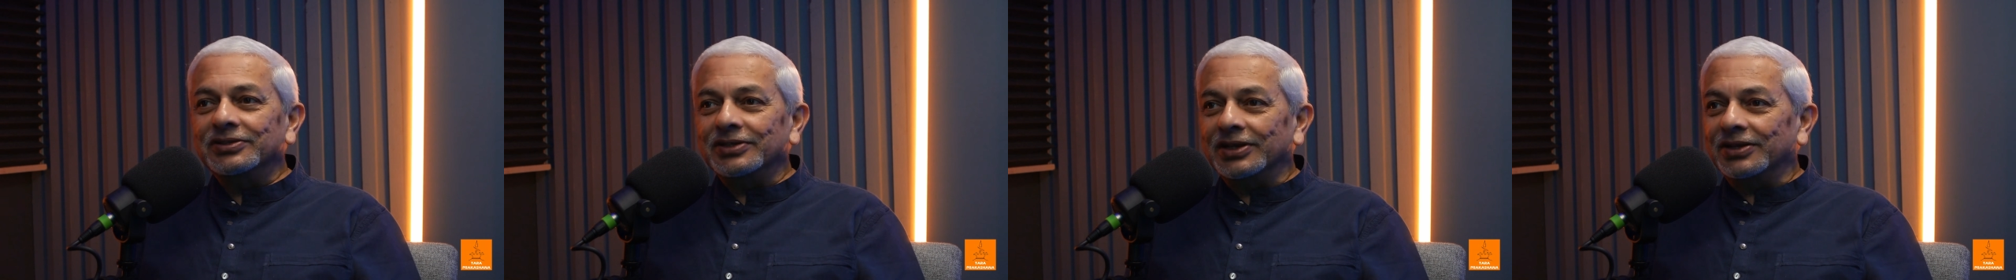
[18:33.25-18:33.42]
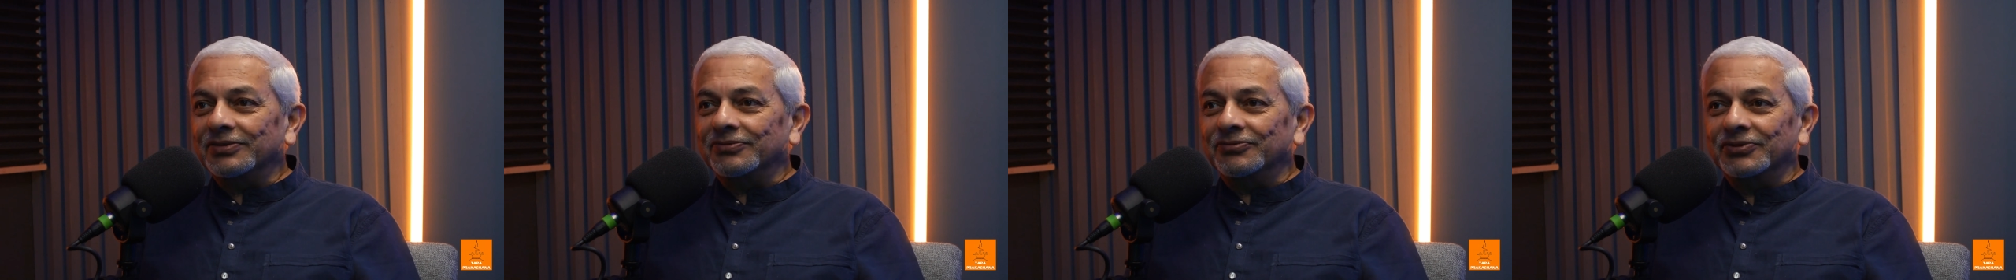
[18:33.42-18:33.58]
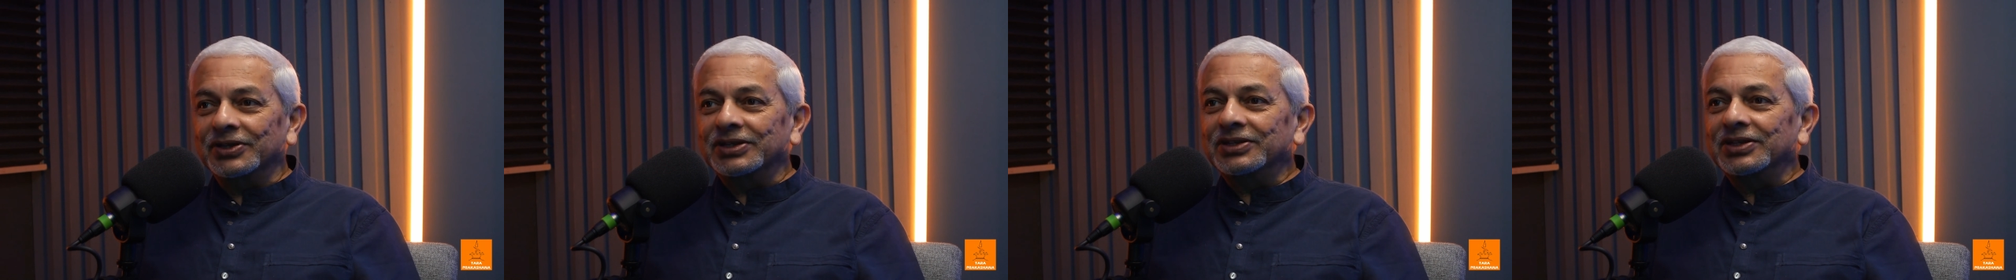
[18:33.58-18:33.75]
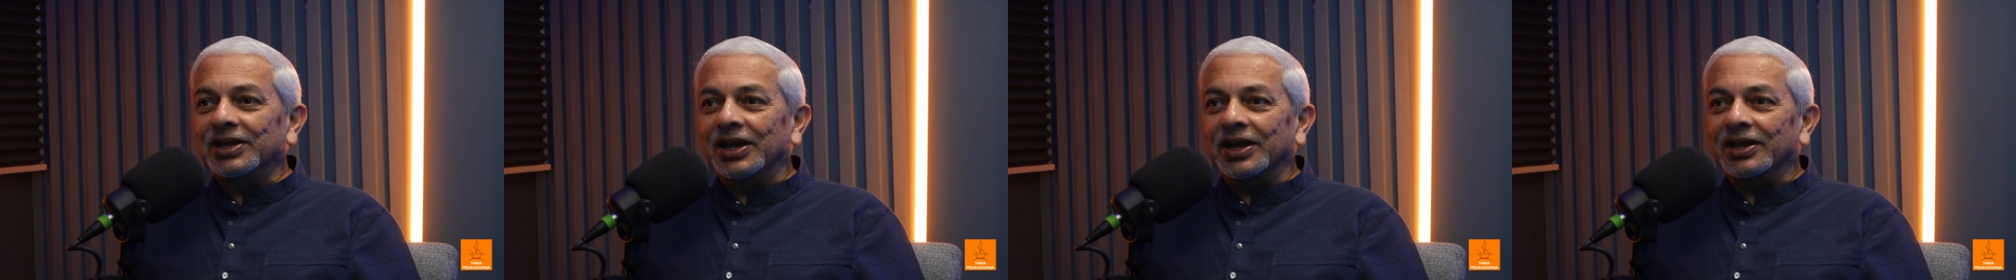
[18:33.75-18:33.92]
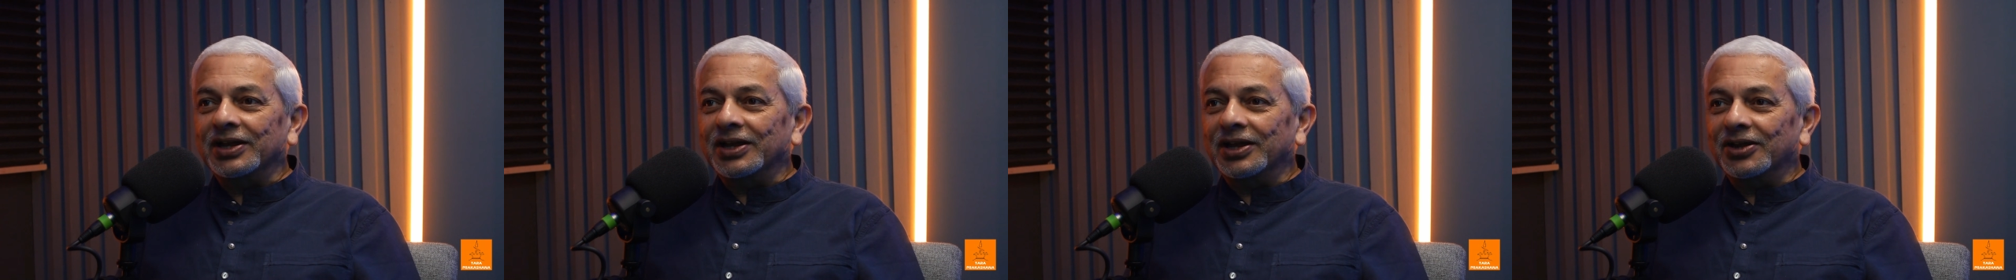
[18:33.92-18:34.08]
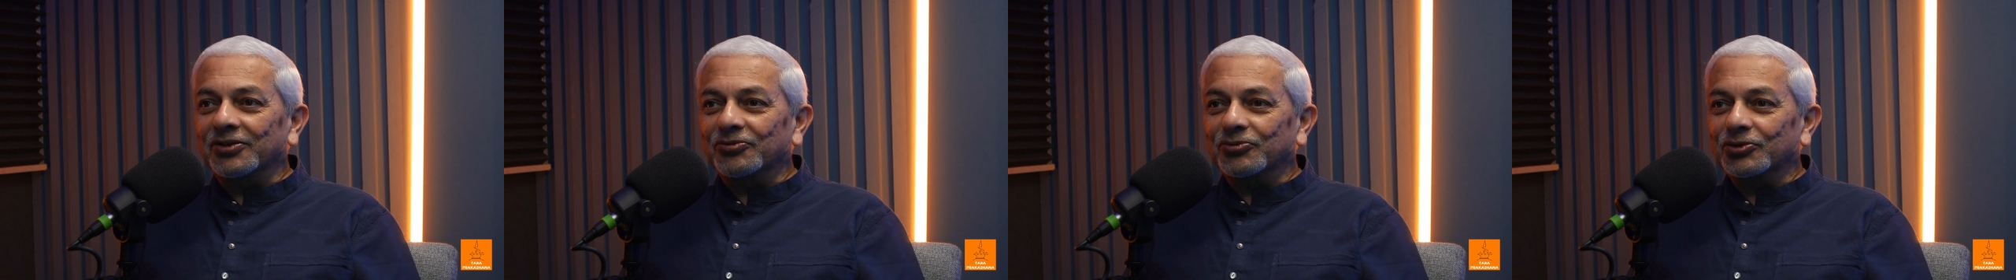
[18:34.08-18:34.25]

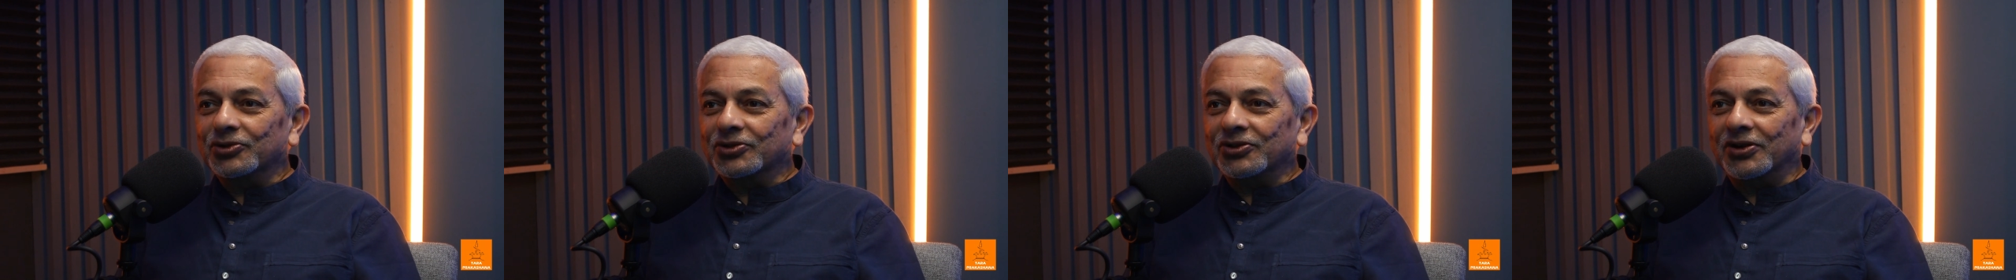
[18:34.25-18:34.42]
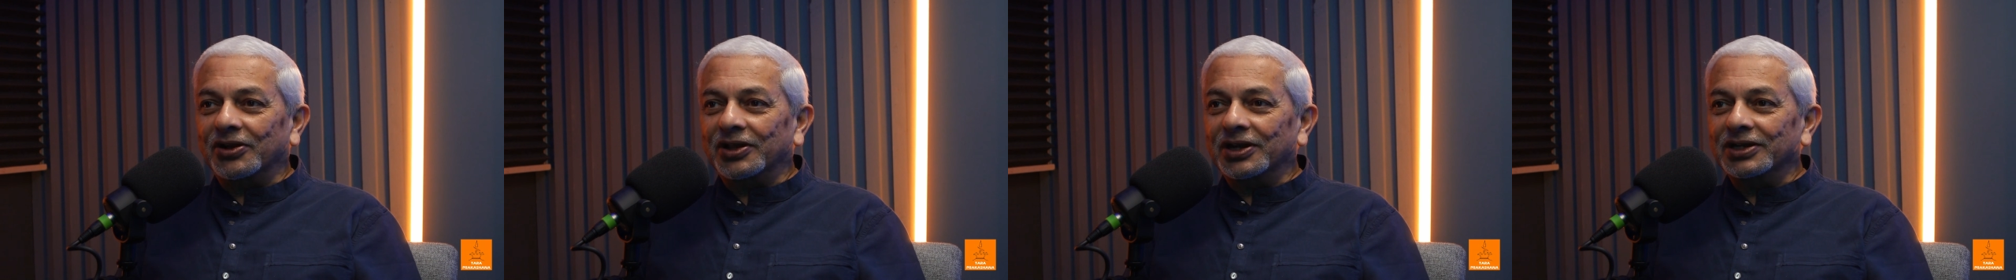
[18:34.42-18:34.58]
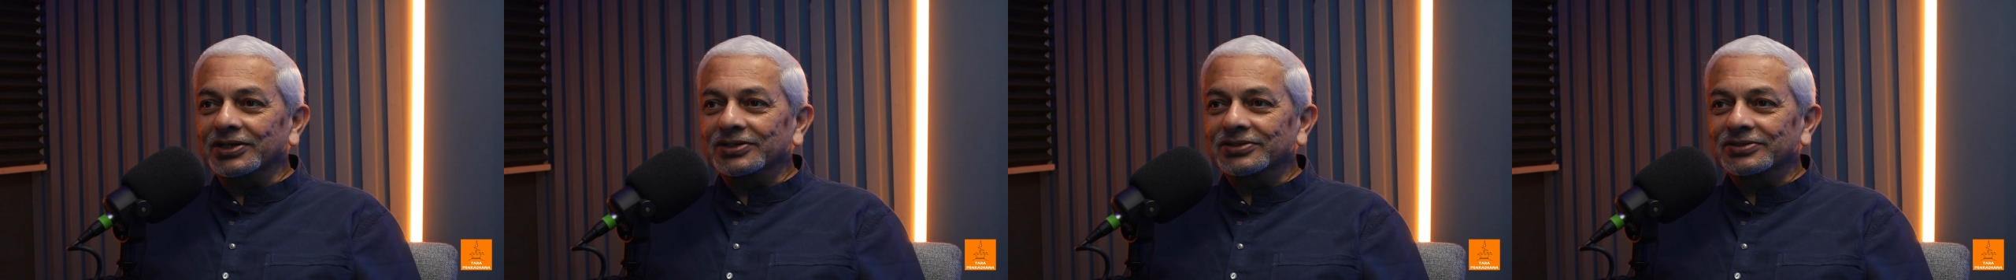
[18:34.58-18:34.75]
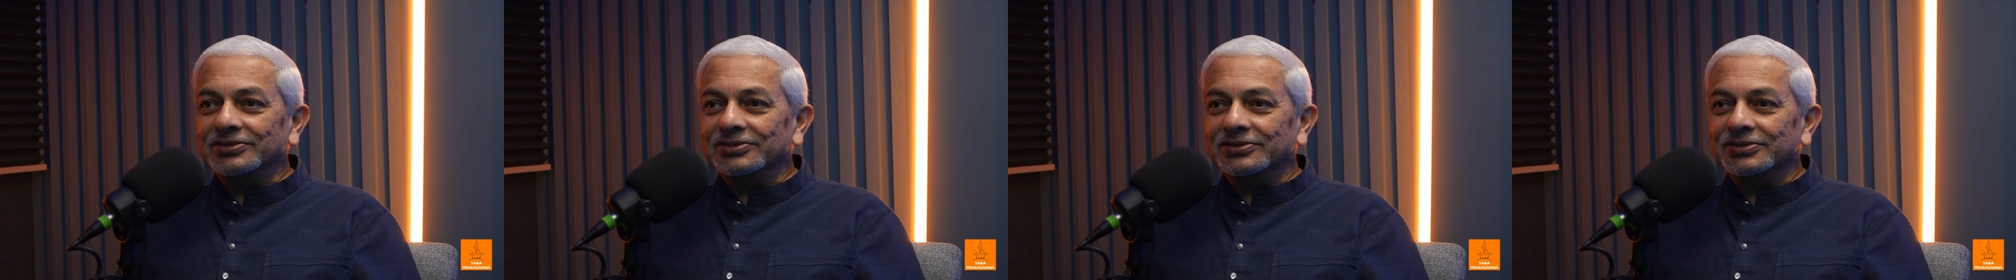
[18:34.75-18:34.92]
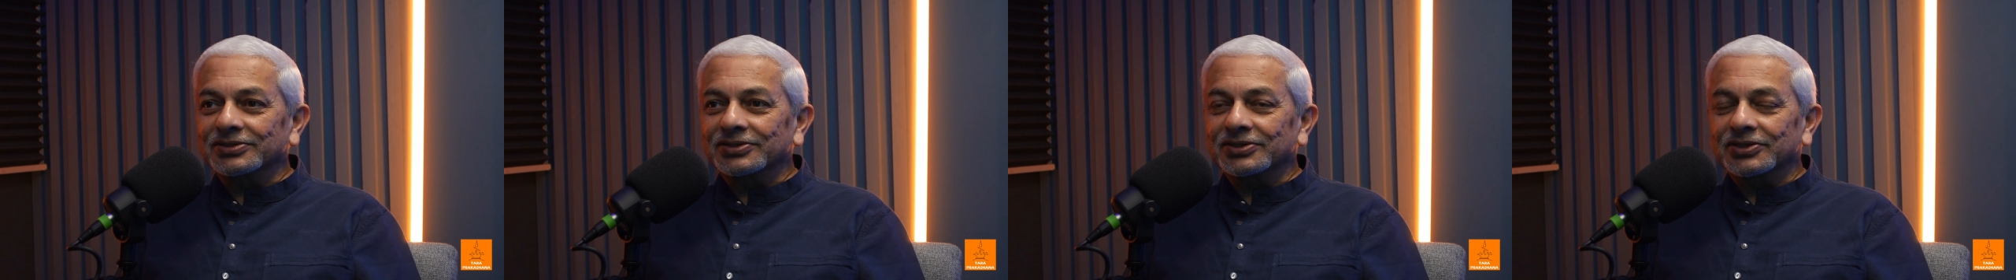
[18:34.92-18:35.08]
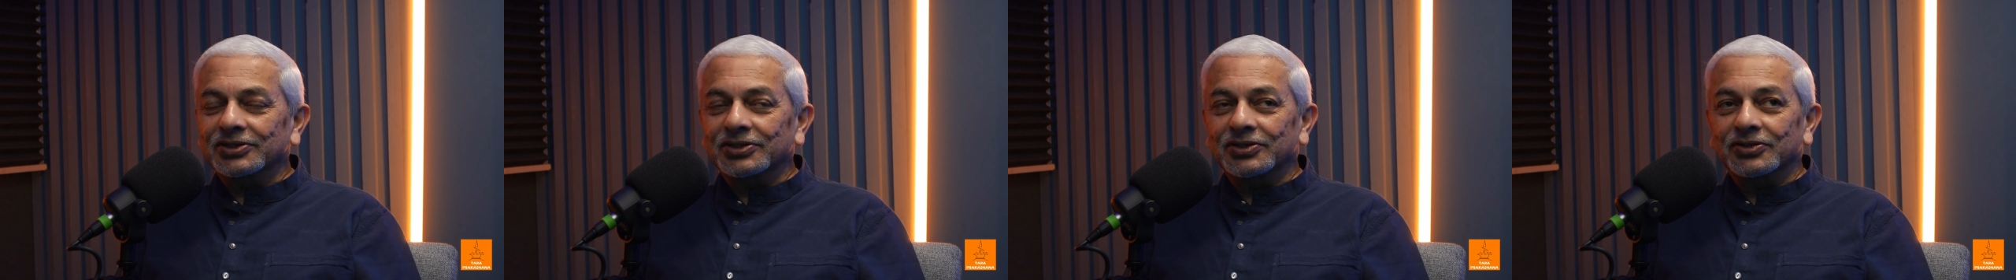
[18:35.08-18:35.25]
Vijnana would call it,
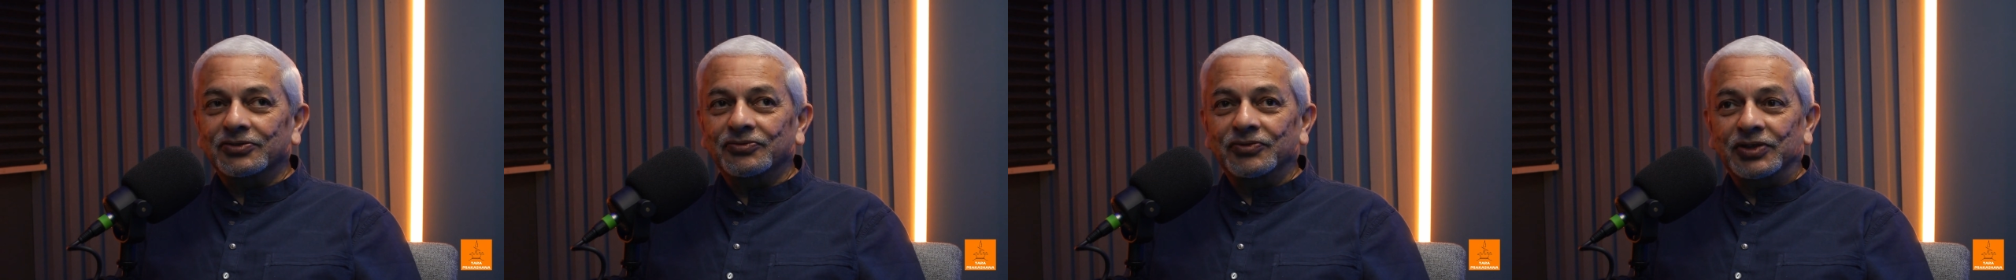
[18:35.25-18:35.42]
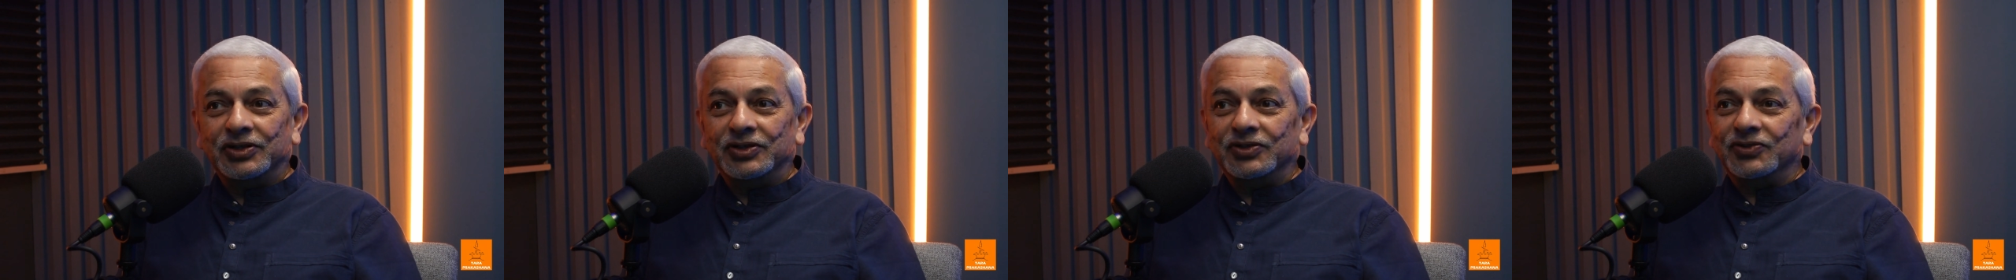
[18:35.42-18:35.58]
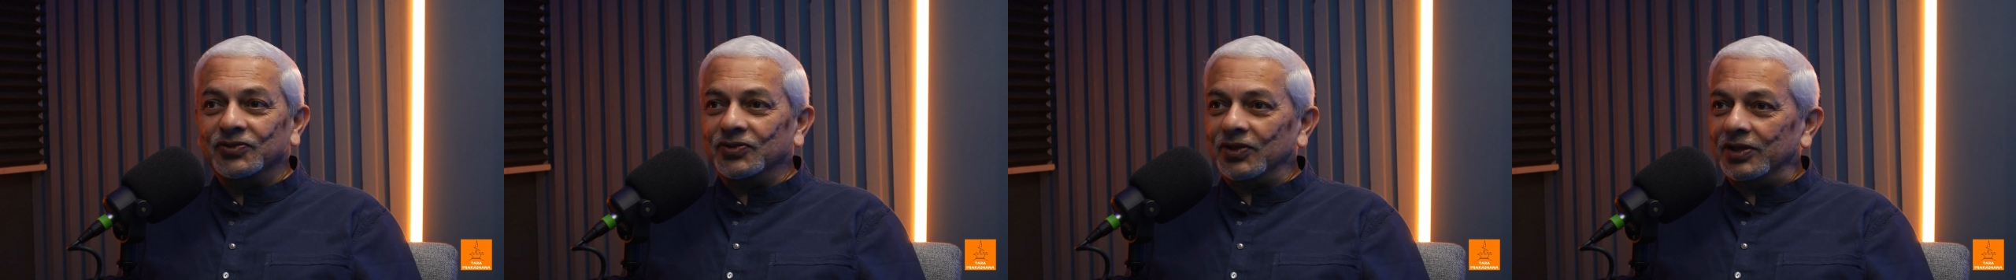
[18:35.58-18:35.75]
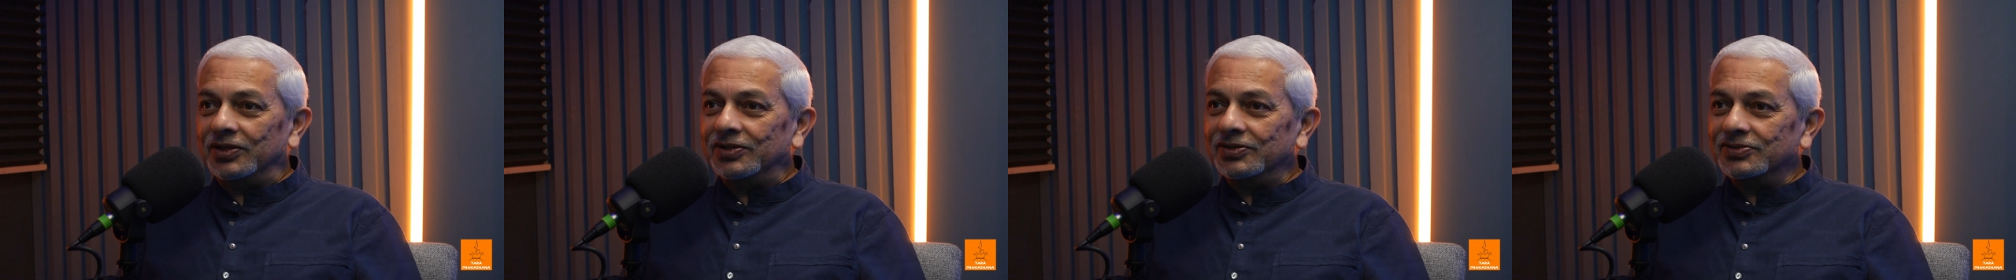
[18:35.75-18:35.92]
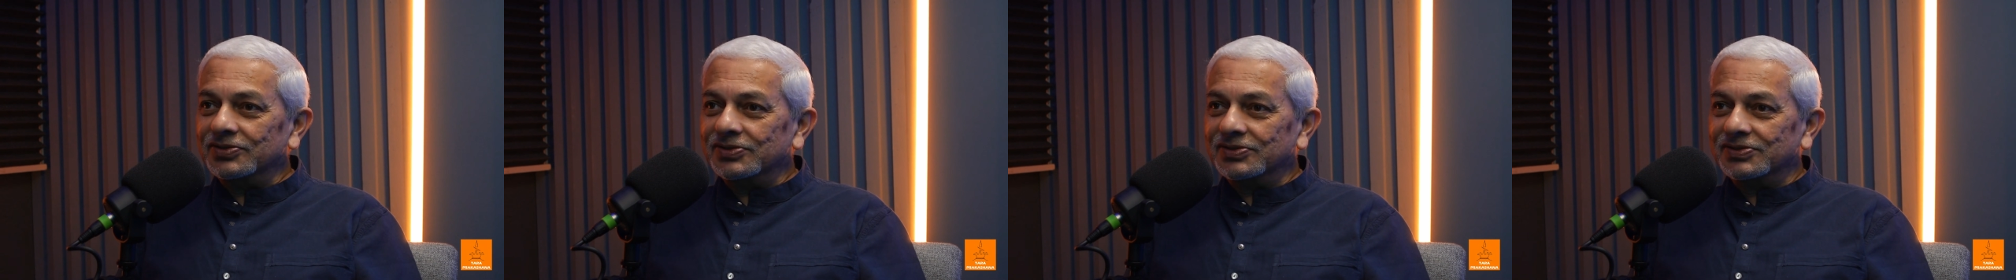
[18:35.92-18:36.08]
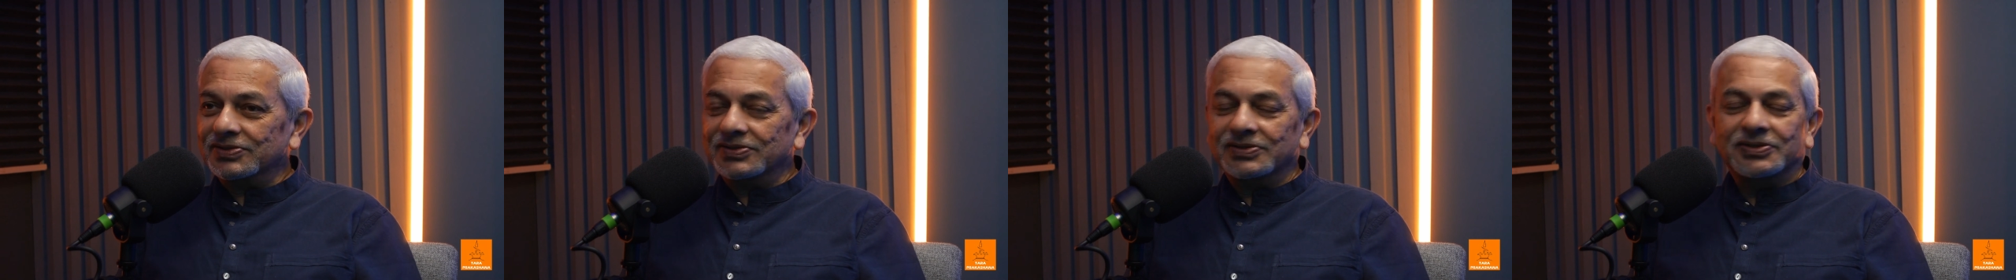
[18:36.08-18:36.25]
Vedic
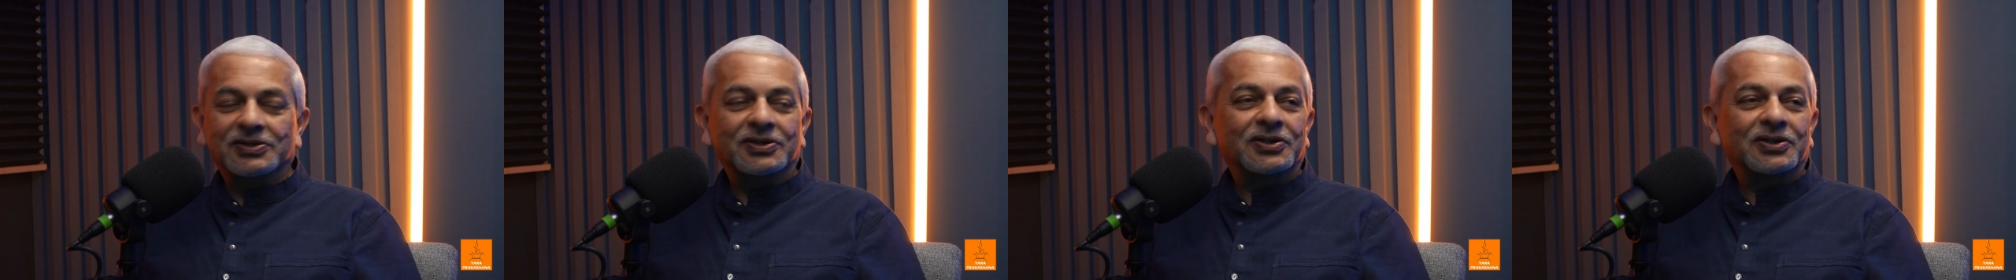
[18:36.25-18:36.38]
science,